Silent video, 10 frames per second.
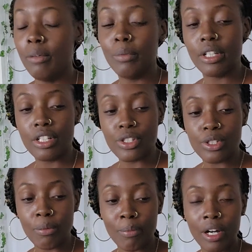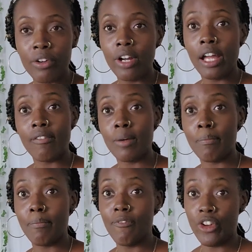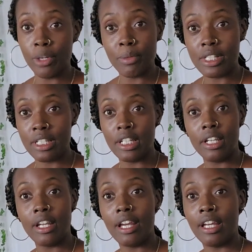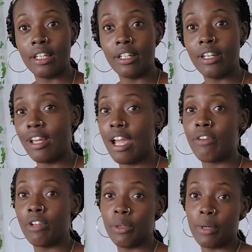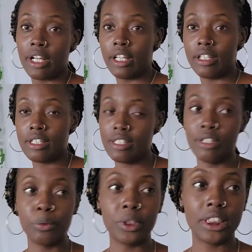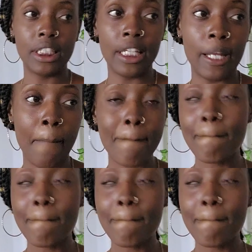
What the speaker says: because tomorrow I have a very busy day and I really want to get this dealt with today.